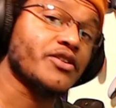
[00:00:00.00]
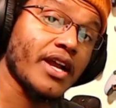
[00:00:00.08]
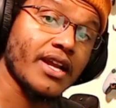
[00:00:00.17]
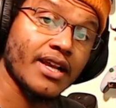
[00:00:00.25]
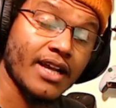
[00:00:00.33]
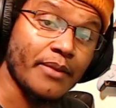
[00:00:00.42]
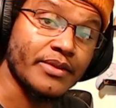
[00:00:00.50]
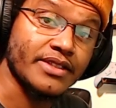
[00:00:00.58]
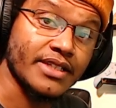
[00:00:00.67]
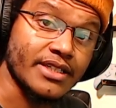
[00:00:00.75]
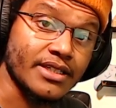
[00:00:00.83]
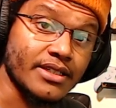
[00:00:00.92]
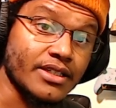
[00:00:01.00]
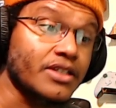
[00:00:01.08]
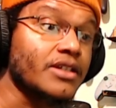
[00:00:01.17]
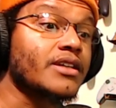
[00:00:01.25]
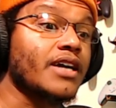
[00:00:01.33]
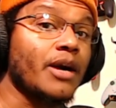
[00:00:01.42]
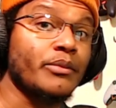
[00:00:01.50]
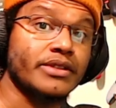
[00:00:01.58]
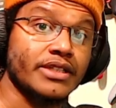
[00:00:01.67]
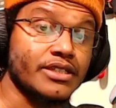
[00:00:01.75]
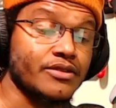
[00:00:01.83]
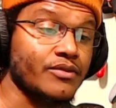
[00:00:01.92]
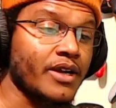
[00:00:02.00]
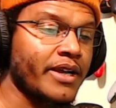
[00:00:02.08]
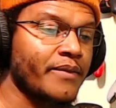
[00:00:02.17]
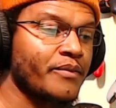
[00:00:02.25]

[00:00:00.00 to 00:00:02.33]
created competition. Good competition, right?